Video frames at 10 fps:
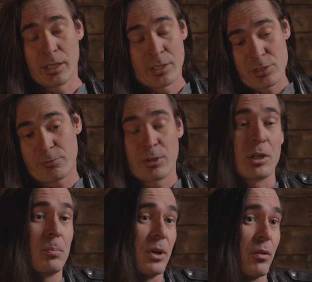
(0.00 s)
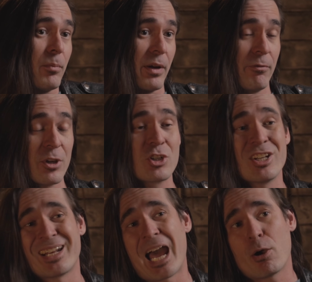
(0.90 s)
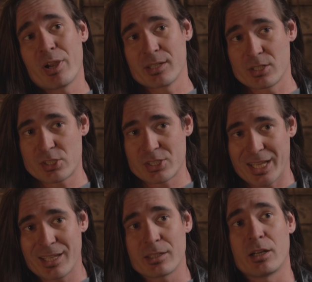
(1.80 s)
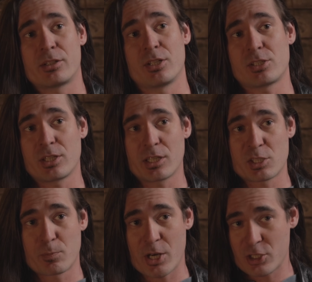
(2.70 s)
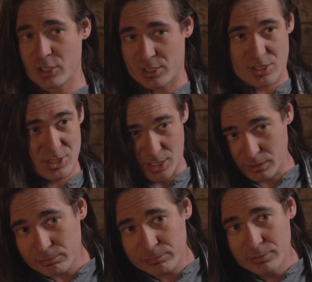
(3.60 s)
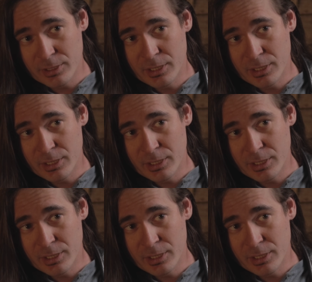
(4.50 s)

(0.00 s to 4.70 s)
It is a fingerprint of my vision and how I understand artistic expression itself.